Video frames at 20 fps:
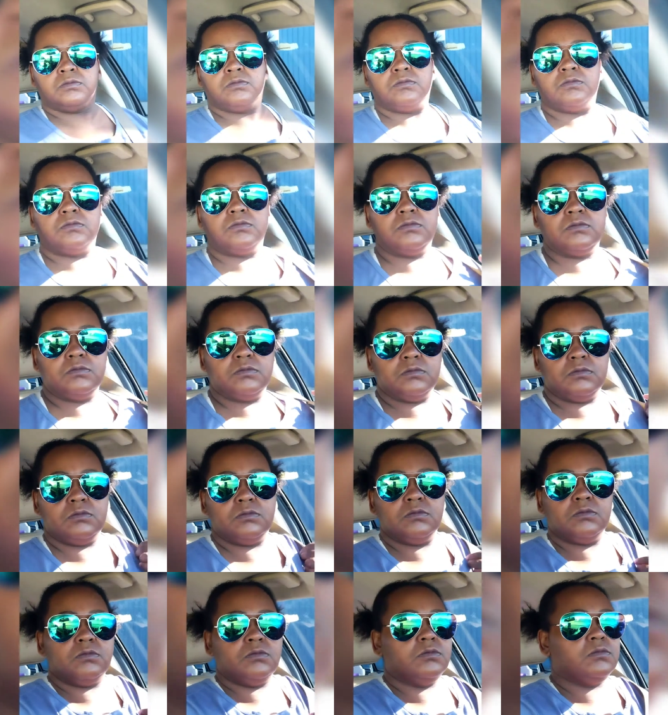
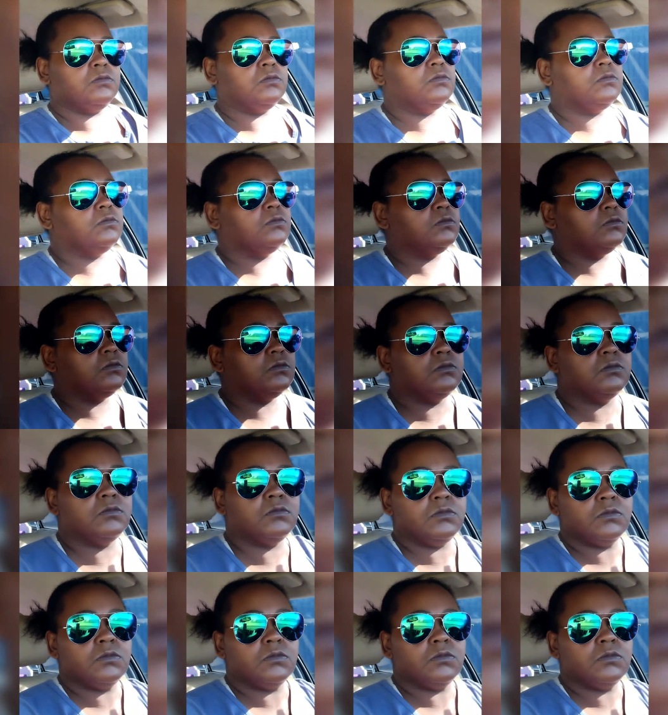[no speech]